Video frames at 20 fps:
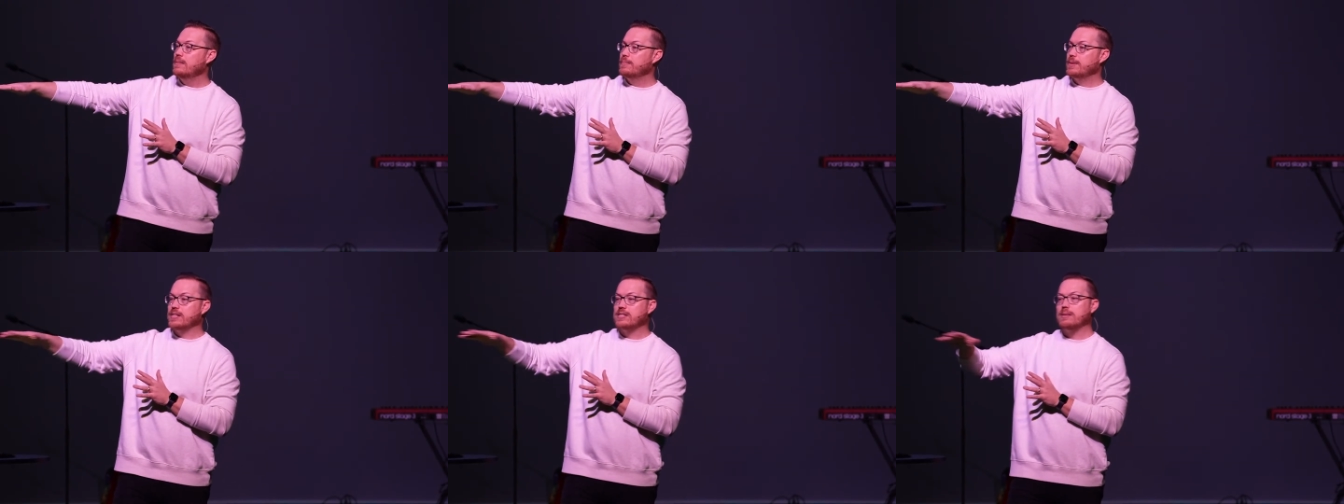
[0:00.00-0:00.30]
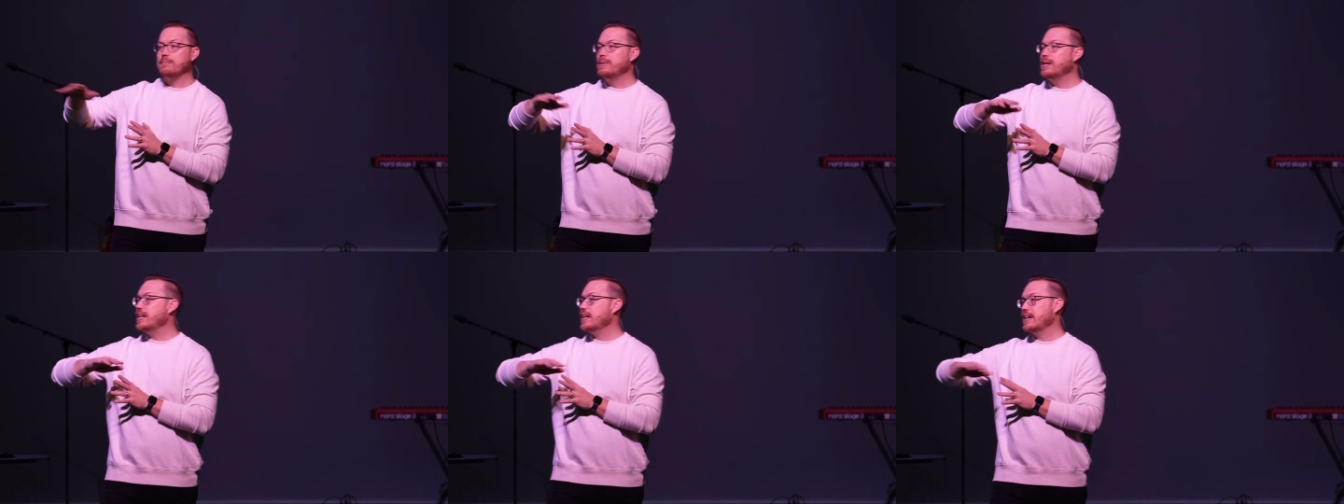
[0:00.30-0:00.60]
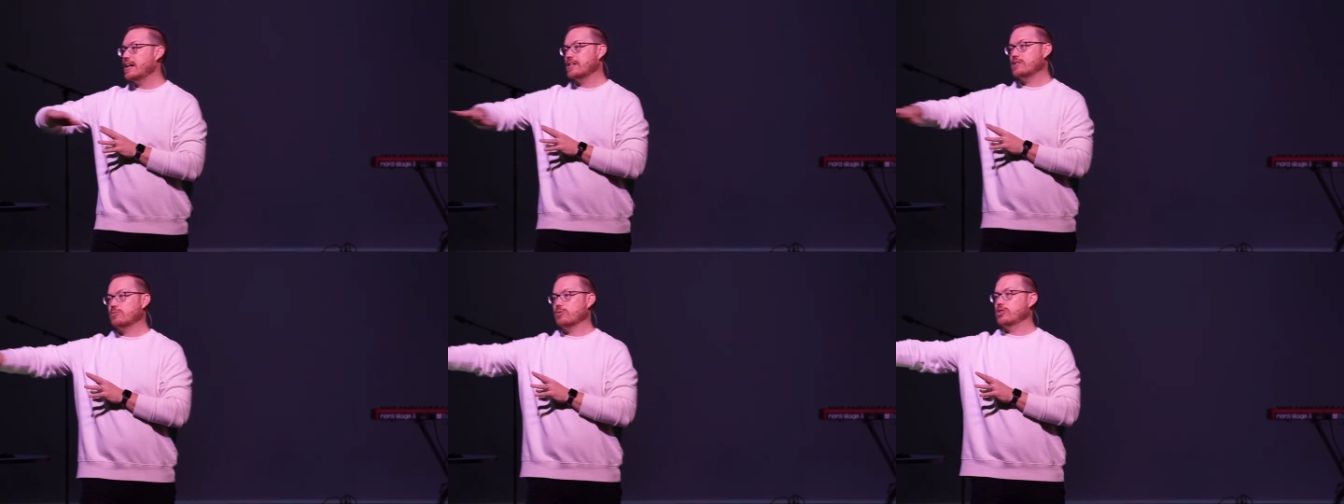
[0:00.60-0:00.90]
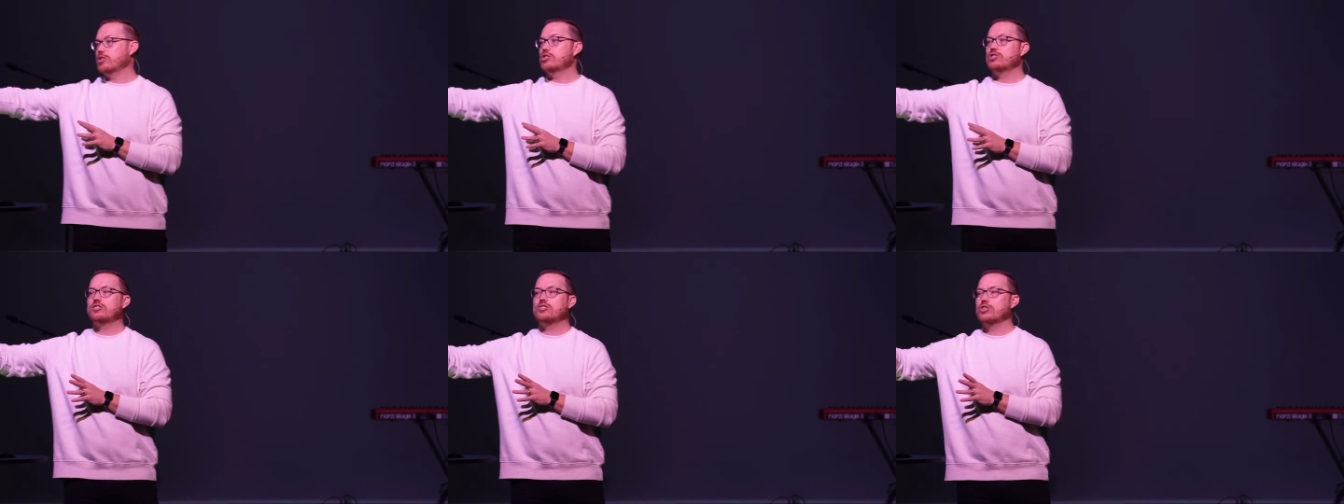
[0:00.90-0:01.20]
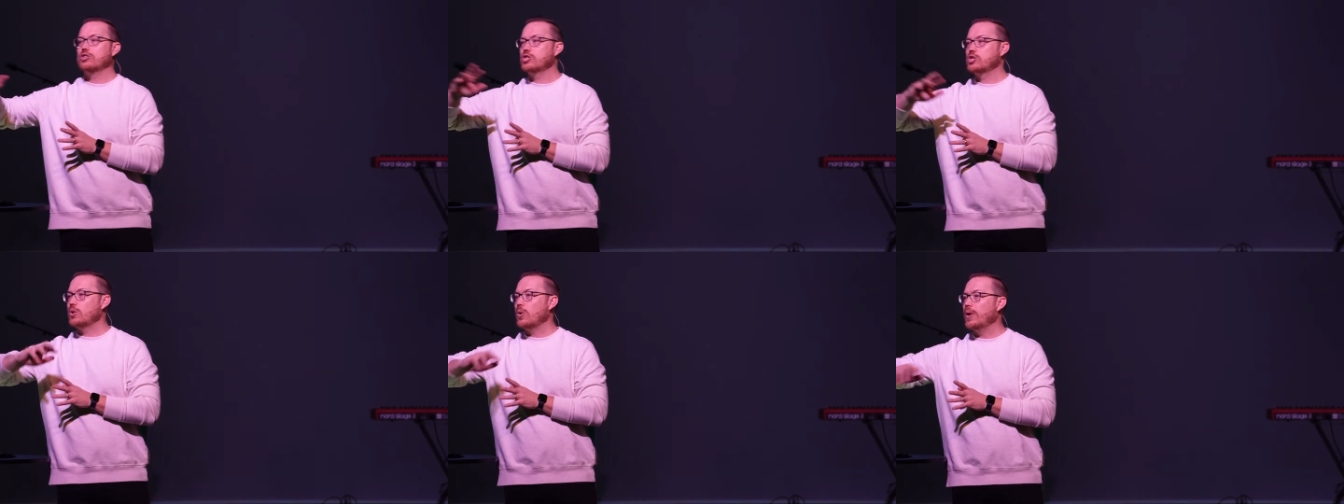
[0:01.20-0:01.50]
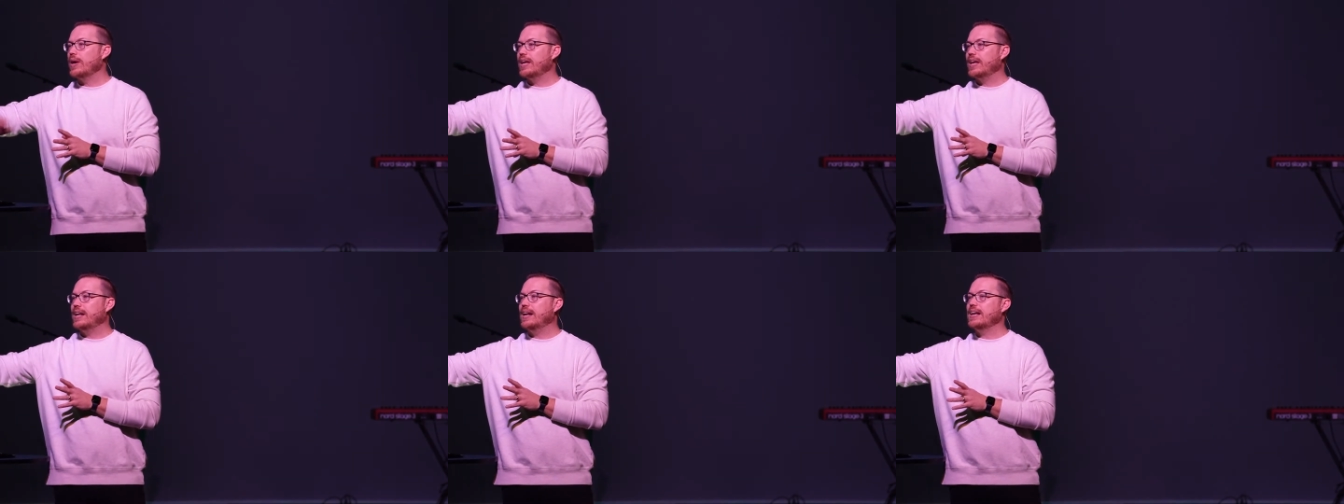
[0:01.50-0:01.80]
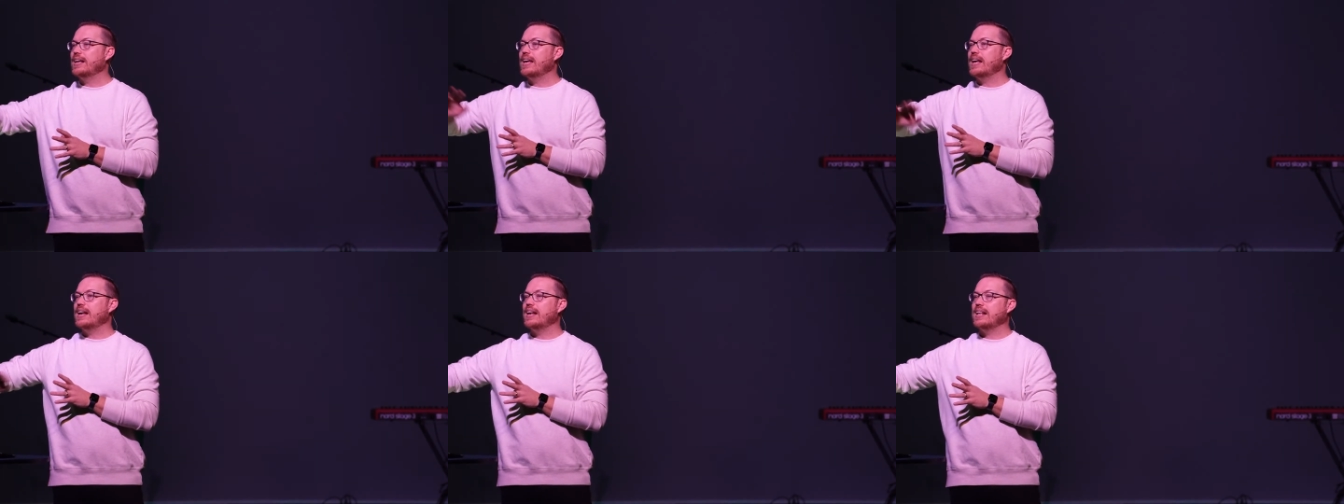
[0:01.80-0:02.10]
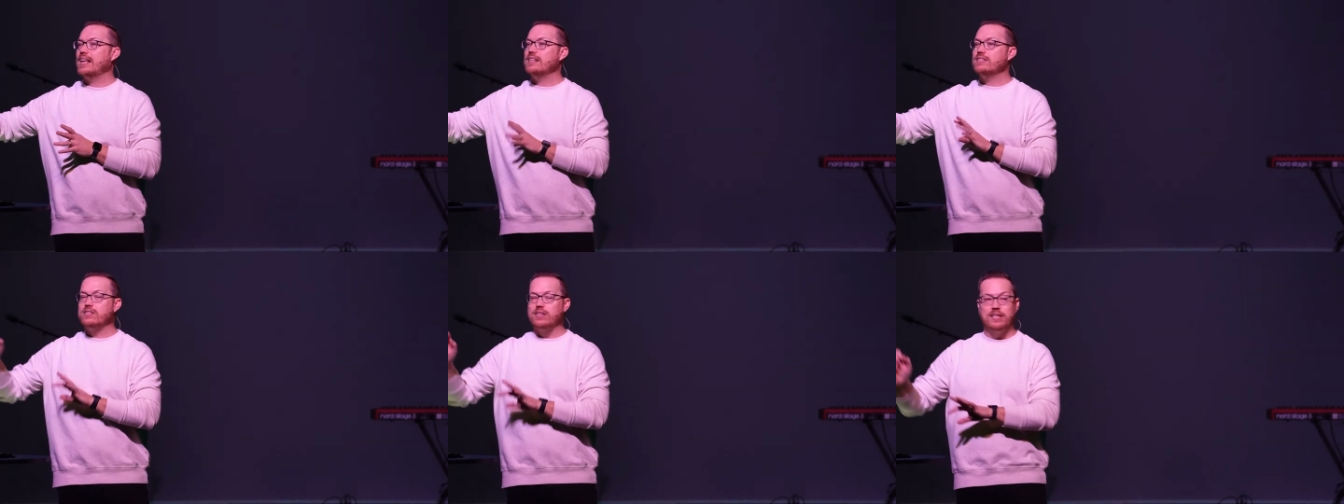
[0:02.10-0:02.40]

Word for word: because the Midianites were just destroying it again and again.